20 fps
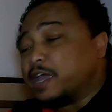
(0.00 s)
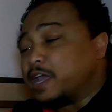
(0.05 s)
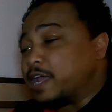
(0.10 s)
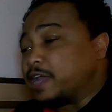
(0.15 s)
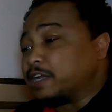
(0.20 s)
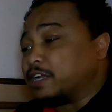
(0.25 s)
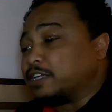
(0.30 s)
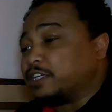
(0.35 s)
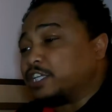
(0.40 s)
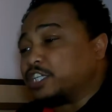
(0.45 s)

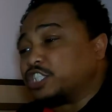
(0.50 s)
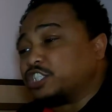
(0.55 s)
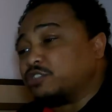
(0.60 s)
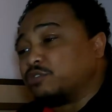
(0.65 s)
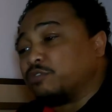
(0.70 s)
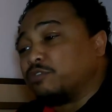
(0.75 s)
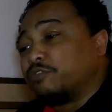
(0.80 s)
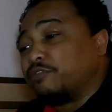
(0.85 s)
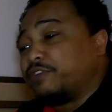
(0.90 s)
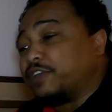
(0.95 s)
in
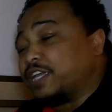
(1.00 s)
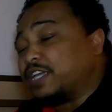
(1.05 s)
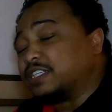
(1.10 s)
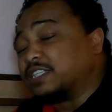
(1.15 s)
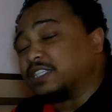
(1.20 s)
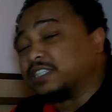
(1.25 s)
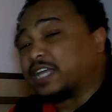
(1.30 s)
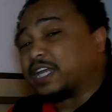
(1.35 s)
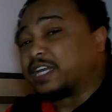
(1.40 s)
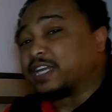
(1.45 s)
additional fees
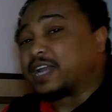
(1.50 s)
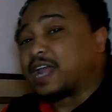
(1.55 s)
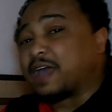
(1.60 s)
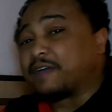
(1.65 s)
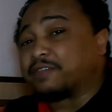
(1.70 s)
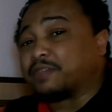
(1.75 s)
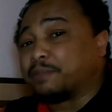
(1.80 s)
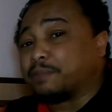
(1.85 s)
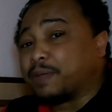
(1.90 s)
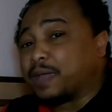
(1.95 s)
that they didn't
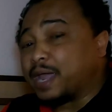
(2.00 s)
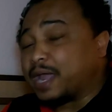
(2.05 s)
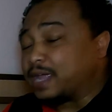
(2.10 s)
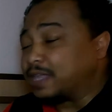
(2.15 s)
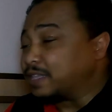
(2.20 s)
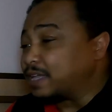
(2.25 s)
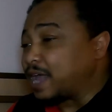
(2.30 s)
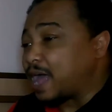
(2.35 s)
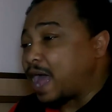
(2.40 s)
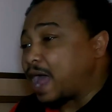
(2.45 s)
have to
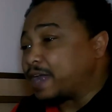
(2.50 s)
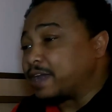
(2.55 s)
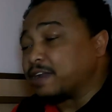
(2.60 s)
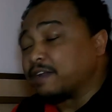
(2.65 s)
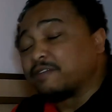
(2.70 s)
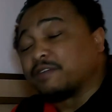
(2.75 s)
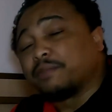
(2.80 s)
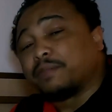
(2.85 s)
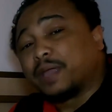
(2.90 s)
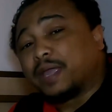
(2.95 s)
pay that I
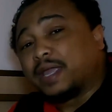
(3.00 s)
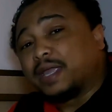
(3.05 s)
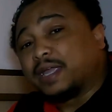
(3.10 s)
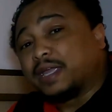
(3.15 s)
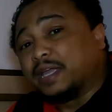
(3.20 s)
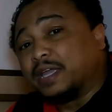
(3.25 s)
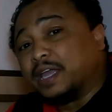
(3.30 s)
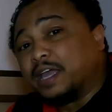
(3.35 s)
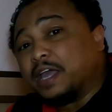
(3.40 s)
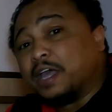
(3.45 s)
never
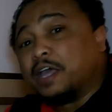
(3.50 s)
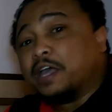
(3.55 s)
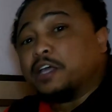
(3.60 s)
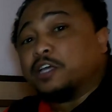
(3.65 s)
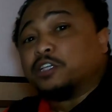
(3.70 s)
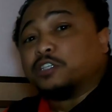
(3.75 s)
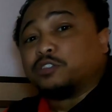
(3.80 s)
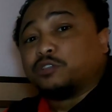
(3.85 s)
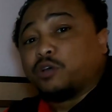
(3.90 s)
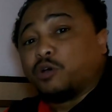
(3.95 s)
paid.
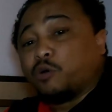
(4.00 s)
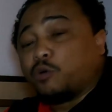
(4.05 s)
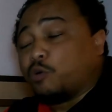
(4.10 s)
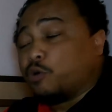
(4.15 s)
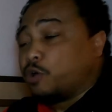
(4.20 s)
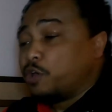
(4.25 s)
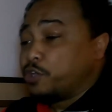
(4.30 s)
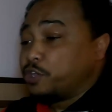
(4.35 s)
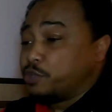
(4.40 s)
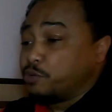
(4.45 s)

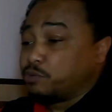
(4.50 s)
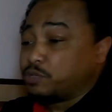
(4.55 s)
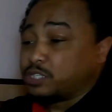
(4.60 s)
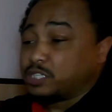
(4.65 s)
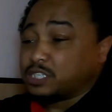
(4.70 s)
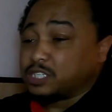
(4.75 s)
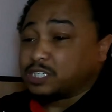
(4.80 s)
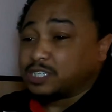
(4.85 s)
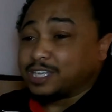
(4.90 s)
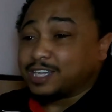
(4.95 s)
So you
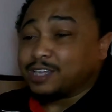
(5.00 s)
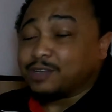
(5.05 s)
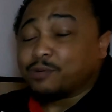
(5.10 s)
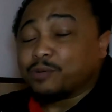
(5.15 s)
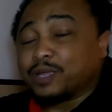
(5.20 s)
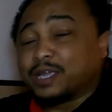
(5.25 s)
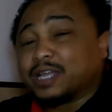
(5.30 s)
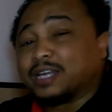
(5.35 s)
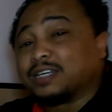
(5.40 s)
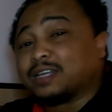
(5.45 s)

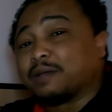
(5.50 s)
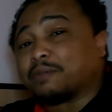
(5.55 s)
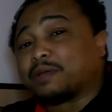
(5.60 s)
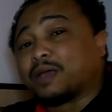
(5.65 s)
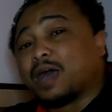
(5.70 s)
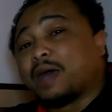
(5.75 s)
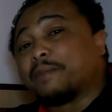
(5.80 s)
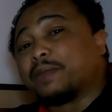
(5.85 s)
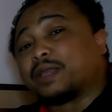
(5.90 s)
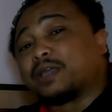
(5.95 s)
still end up
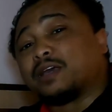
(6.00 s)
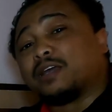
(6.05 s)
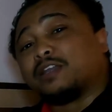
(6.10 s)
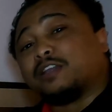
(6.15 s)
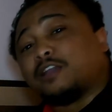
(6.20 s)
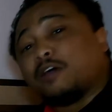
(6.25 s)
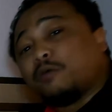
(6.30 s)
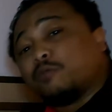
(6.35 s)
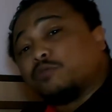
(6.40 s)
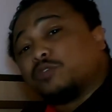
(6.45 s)
coming
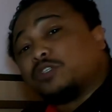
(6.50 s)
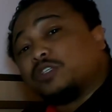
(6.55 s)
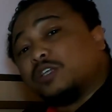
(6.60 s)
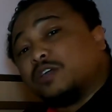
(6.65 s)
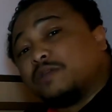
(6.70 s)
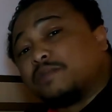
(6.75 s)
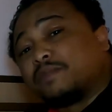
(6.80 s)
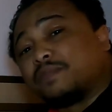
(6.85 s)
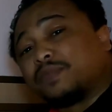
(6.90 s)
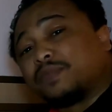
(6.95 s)
close
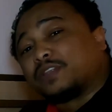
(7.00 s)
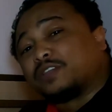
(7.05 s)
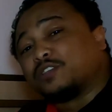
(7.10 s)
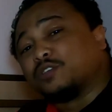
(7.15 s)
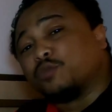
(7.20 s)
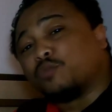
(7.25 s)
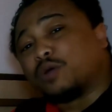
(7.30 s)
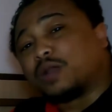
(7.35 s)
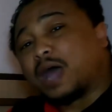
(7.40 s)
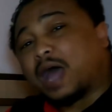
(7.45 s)

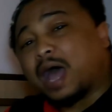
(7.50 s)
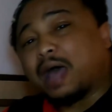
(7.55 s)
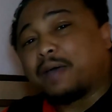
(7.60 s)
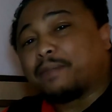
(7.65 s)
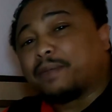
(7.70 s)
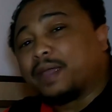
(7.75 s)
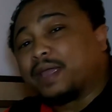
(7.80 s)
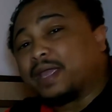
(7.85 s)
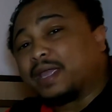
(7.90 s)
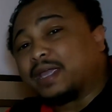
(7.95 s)
to what
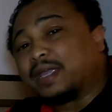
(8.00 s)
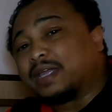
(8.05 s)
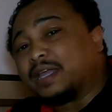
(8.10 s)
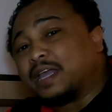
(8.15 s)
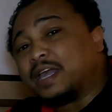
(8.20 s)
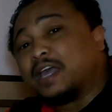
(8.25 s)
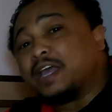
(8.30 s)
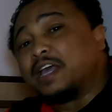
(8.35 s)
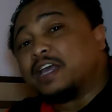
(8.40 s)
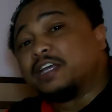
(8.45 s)
I
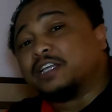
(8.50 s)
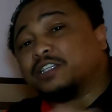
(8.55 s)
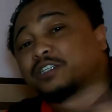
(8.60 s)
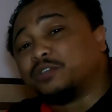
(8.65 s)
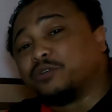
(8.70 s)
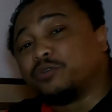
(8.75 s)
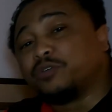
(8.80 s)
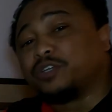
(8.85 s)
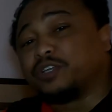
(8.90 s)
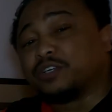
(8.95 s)
paid
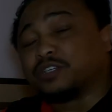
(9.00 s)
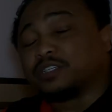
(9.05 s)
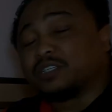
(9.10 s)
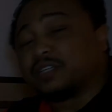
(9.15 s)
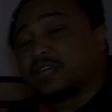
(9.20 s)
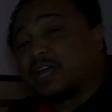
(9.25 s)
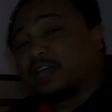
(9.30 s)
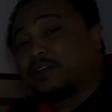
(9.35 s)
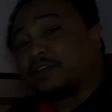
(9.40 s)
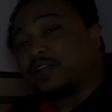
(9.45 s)
2 years
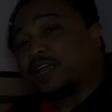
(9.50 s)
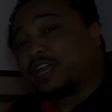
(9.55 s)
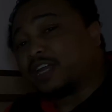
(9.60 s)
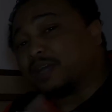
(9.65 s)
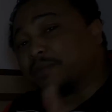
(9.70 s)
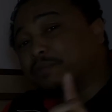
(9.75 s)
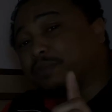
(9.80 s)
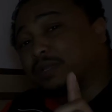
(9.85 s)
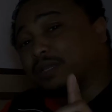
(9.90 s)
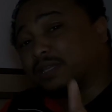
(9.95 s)
later in
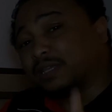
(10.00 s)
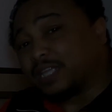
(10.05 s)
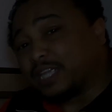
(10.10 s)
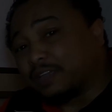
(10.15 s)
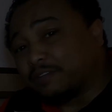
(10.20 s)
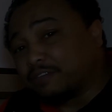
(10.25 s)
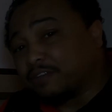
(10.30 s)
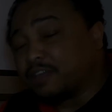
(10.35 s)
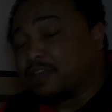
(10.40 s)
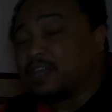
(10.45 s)
the
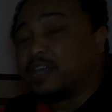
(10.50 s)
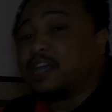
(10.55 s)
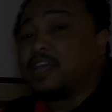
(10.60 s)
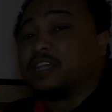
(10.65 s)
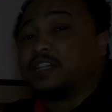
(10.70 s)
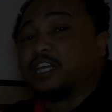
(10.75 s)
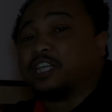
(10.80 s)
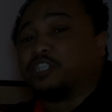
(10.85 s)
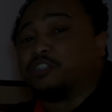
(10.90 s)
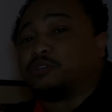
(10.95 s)
belief
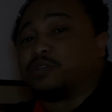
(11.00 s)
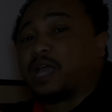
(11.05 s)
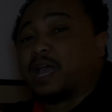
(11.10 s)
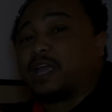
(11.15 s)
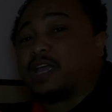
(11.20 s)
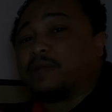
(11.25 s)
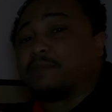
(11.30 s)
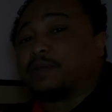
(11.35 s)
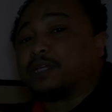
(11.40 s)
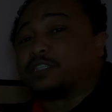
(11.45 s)
that you
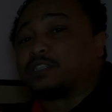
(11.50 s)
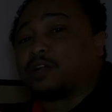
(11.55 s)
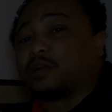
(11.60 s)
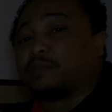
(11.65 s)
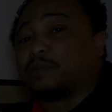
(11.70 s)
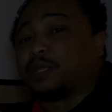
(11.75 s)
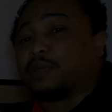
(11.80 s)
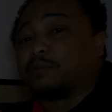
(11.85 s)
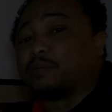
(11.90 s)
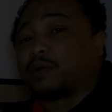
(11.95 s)
got
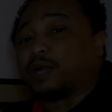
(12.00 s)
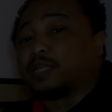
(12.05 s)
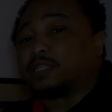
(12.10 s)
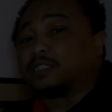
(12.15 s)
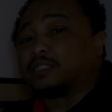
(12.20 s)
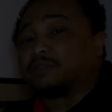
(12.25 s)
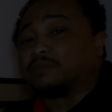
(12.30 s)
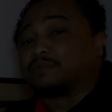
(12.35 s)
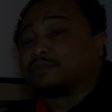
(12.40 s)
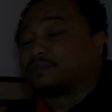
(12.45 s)
MSRP
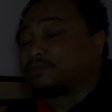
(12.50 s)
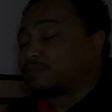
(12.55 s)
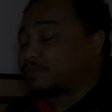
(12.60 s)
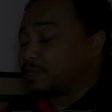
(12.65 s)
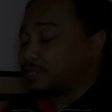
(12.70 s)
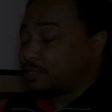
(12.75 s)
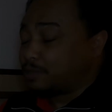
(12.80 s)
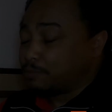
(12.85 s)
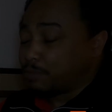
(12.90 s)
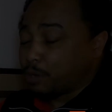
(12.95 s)
pricing.
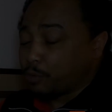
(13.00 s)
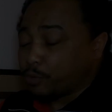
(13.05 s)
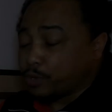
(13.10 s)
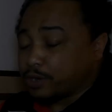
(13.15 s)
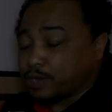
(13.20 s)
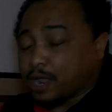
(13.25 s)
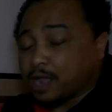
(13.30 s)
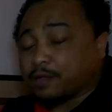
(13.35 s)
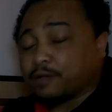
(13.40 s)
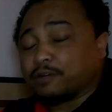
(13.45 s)
But we're
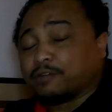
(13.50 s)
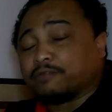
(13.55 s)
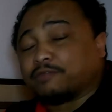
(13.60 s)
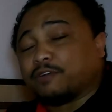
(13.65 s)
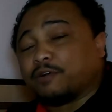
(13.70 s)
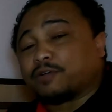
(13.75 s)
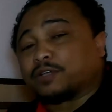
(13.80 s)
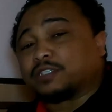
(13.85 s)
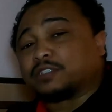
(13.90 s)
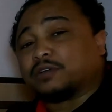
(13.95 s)
not going to
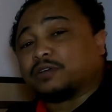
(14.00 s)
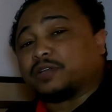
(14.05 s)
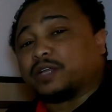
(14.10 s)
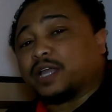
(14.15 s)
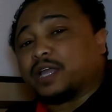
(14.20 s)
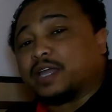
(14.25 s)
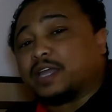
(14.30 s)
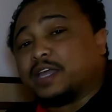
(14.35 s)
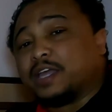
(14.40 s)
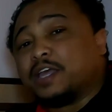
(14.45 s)
focus on
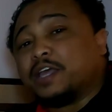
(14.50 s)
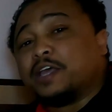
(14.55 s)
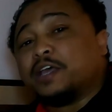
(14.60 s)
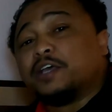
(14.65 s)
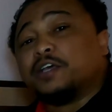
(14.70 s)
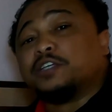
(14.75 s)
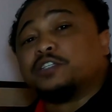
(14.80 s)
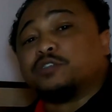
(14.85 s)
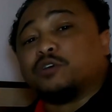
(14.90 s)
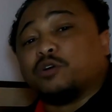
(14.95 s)
that.
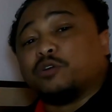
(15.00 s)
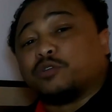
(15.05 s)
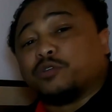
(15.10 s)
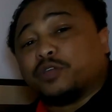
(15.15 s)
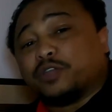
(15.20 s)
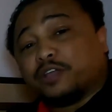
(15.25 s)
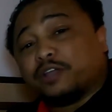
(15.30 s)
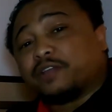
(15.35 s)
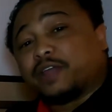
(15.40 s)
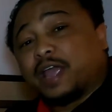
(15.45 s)
So
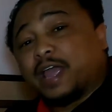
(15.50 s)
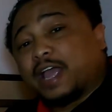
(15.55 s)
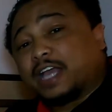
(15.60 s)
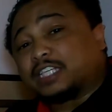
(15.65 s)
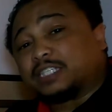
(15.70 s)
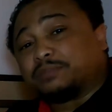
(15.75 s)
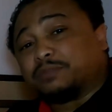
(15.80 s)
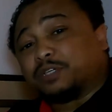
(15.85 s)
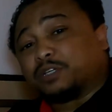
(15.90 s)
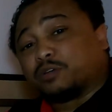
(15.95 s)
you're here to
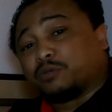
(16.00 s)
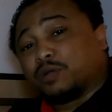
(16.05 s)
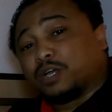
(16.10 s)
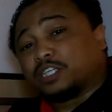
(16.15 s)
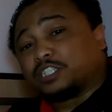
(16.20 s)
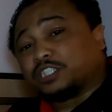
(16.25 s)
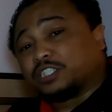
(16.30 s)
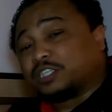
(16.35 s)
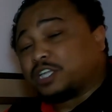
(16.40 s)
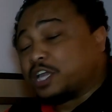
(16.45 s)
ask me a
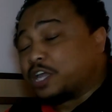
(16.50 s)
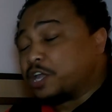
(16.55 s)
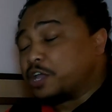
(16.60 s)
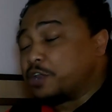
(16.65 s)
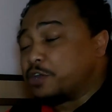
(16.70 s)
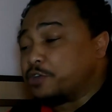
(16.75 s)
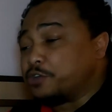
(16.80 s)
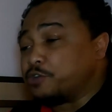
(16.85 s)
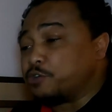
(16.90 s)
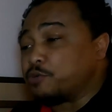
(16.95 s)
question.
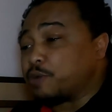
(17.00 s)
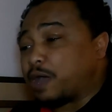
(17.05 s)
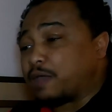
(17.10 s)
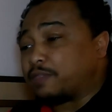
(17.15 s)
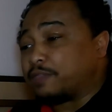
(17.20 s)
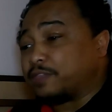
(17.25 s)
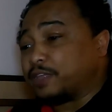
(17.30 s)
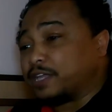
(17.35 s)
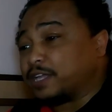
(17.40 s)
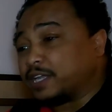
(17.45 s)
Do I
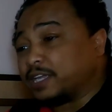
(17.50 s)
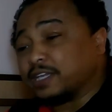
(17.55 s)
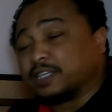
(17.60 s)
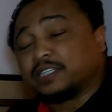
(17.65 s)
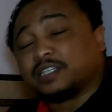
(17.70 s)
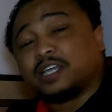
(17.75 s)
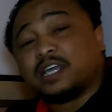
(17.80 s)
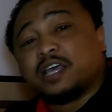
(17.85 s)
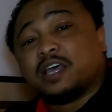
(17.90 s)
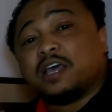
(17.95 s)
think
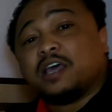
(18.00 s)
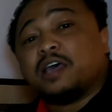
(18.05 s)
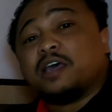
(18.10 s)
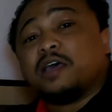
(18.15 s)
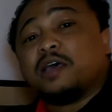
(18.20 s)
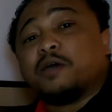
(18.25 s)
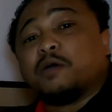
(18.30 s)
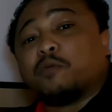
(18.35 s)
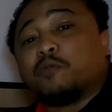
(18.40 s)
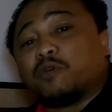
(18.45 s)
it's
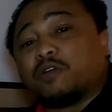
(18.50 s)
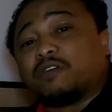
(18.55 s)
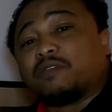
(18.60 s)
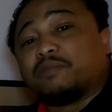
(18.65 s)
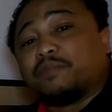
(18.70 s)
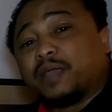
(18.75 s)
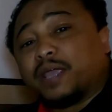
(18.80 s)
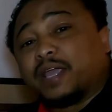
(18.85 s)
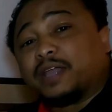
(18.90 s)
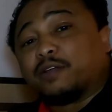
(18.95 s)

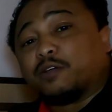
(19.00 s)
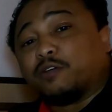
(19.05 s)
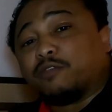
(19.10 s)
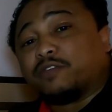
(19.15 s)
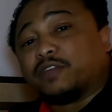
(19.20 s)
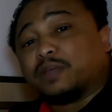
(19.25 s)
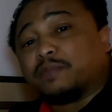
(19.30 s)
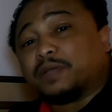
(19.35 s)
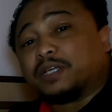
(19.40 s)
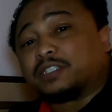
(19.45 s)
worth paying
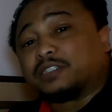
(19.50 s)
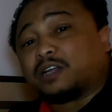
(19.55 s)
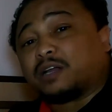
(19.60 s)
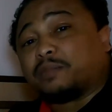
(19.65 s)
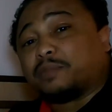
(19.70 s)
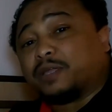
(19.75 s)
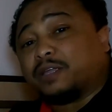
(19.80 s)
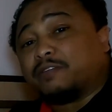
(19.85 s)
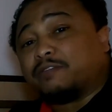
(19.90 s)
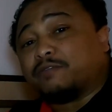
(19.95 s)
over
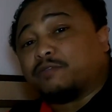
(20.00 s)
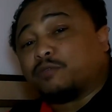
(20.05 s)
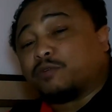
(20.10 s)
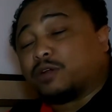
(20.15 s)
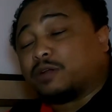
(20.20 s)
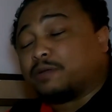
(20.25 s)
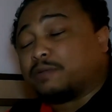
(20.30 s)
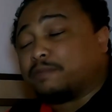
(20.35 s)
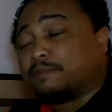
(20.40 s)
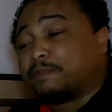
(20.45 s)
MSRP
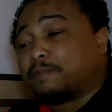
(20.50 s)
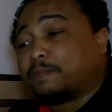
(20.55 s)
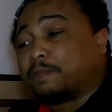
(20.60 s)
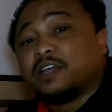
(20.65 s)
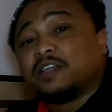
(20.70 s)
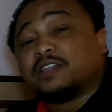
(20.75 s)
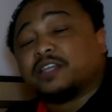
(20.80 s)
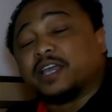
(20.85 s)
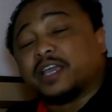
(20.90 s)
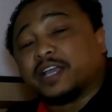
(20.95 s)
for?
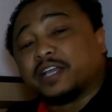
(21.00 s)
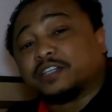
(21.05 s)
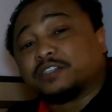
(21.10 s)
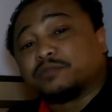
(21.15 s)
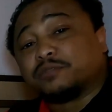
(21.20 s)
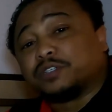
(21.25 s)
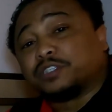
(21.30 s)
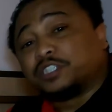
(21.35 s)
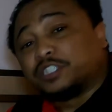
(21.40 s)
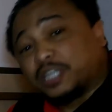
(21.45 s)
The
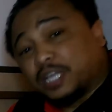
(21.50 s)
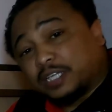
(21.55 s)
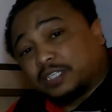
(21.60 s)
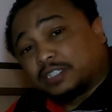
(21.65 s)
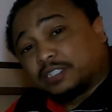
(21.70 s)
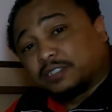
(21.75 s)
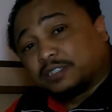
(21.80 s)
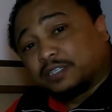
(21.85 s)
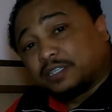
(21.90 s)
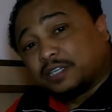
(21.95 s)
answer is
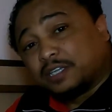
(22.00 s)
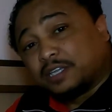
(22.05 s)
yes.